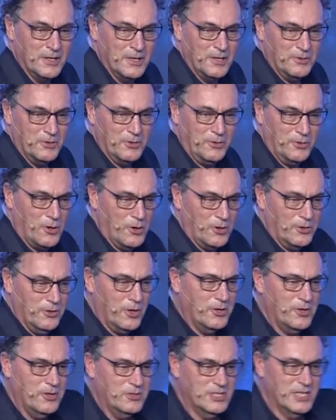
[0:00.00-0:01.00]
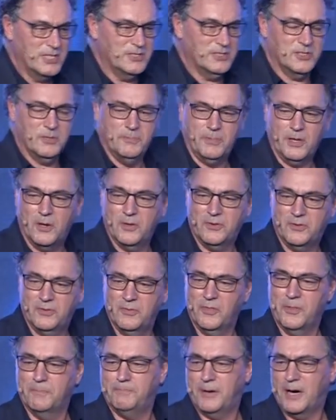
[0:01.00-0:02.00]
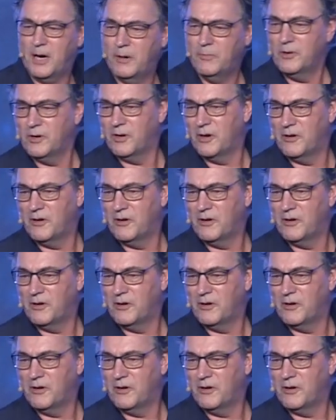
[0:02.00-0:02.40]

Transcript: to talk not just about the power